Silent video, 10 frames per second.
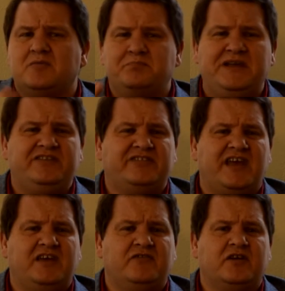Be
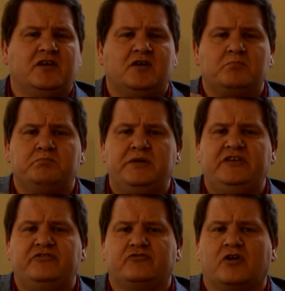safe,
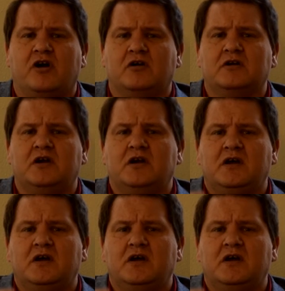be strong,